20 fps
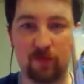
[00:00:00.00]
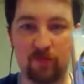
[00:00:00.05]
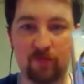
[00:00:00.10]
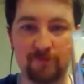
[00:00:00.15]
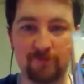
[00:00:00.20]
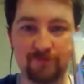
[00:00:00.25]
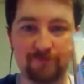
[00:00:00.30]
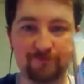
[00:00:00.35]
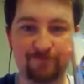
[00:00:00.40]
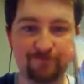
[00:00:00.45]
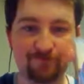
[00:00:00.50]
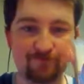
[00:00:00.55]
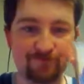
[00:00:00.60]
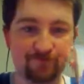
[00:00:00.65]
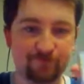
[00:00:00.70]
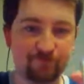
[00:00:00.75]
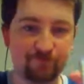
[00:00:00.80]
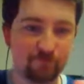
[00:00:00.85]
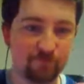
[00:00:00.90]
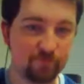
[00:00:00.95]

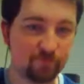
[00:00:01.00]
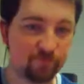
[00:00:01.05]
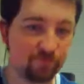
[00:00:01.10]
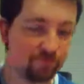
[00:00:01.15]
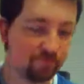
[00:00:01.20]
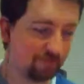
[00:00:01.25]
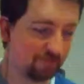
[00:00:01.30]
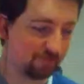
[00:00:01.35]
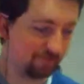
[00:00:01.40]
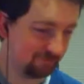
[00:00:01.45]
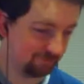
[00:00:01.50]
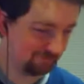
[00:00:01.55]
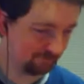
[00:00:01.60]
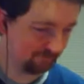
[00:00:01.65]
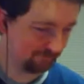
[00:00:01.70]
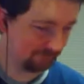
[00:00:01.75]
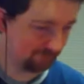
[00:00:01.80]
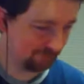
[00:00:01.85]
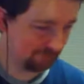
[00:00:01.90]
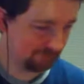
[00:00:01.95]
Excellent. I love it.
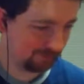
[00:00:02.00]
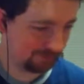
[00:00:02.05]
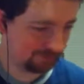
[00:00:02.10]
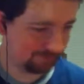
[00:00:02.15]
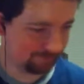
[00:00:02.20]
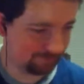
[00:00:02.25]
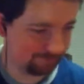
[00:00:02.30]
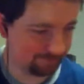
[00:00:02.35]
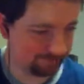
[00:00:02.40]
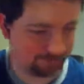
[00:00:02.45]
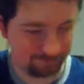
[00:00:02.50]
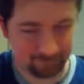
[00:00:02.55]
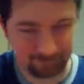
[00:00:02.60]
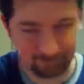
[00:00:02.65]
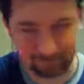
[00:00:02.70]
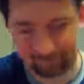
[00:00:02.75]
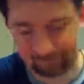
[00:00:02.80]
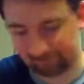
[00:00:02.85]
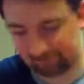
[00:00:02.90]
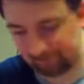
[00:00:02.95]
Unfortunately,
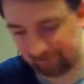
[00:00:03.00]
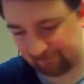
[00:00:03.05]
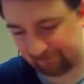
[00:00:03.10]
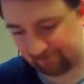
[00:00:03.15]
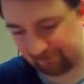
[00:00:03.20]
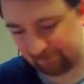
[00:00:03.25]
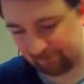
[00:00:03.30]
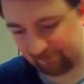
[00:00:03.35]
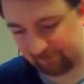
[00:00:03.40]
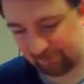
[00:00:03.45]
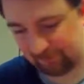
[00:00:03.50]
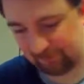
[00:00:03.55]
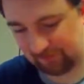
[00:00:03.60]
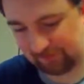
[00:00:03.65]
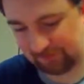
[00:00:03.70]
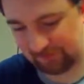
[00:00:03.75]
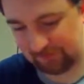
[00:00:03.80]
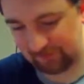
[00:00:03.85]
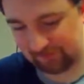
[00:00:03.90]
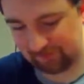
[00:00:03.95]
they lost. That was
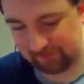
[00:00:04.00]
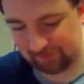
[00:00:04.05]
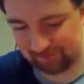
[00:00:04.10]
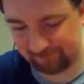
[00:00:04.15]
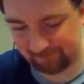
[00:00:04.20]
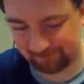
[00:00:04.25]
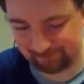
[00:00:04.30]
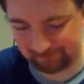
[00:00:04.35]
made me sad.